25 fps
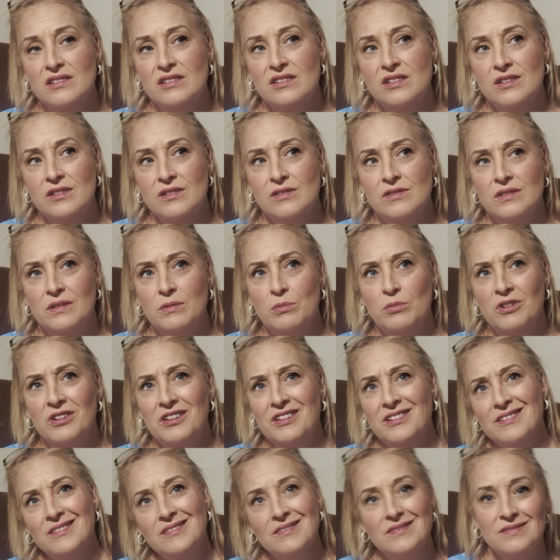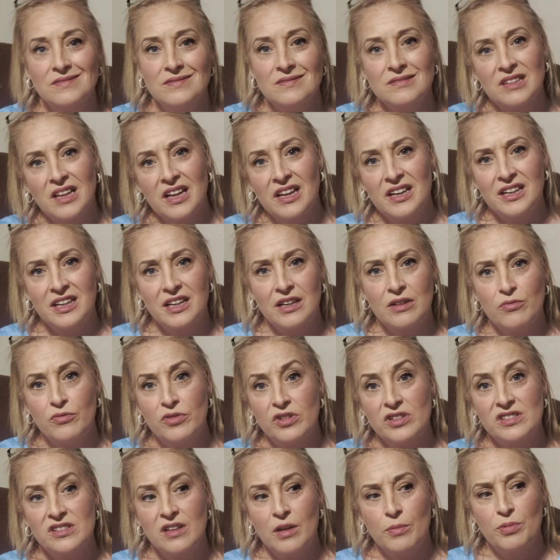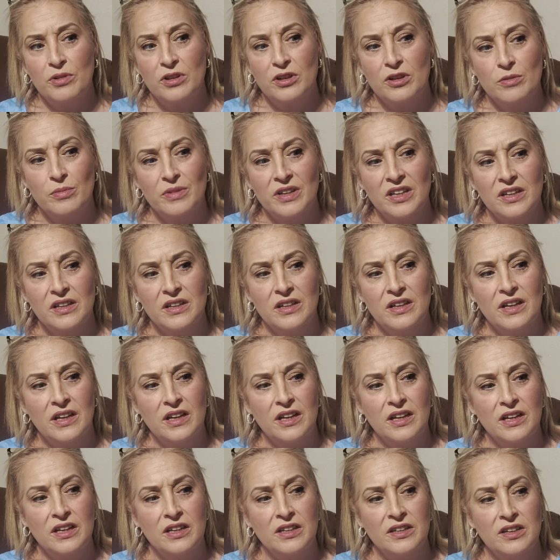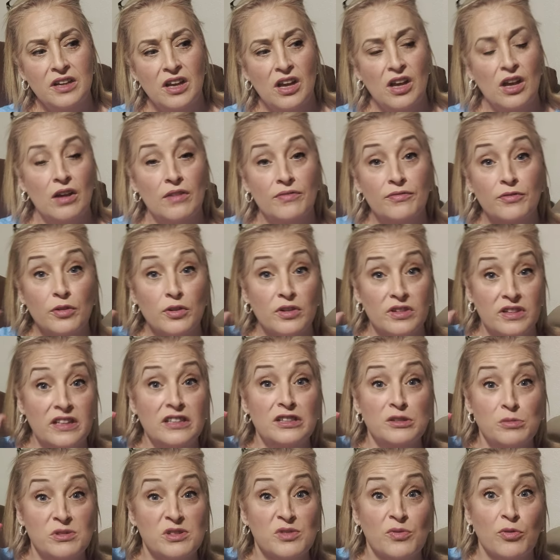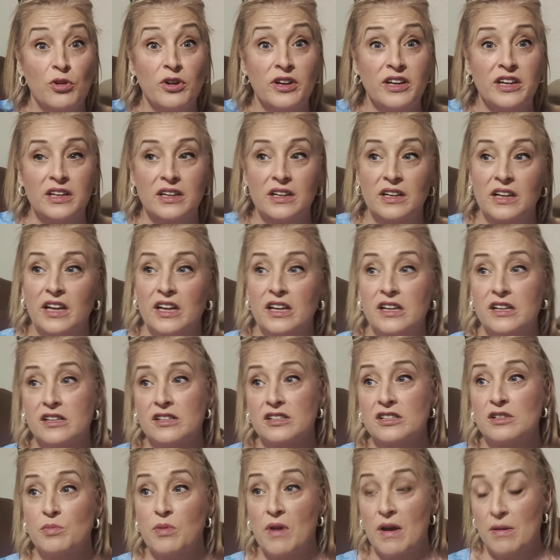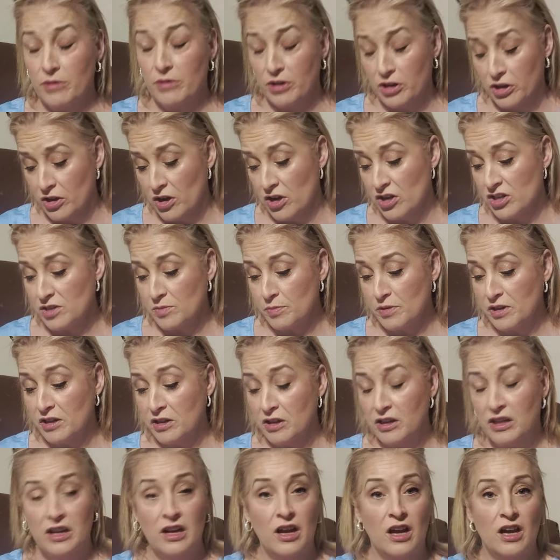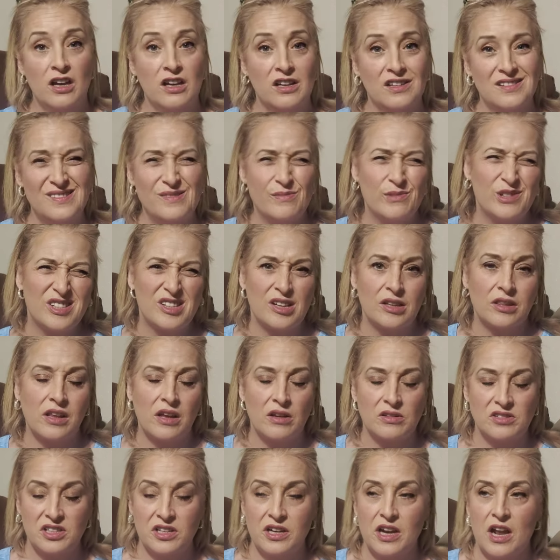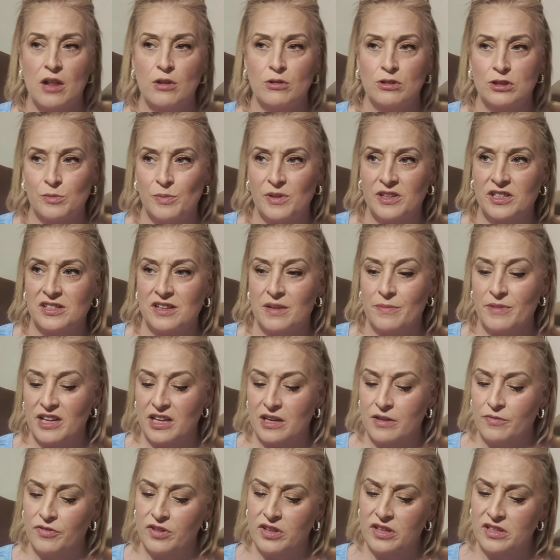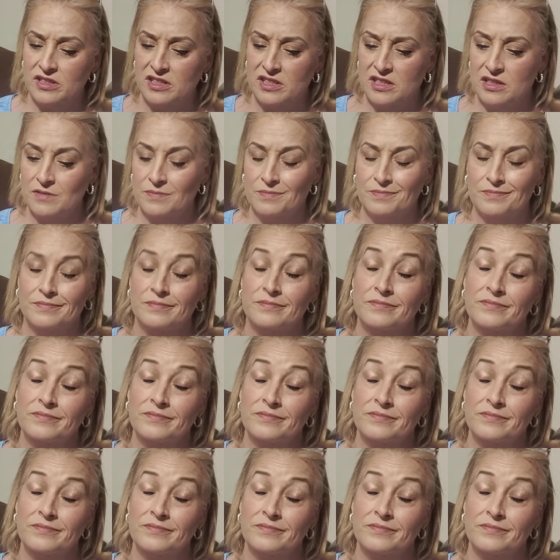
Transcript: So I want to kind of get it fixed up a little bit. And this was free, and it's probably going to cost me almost $1,000 by the time I get it fixed.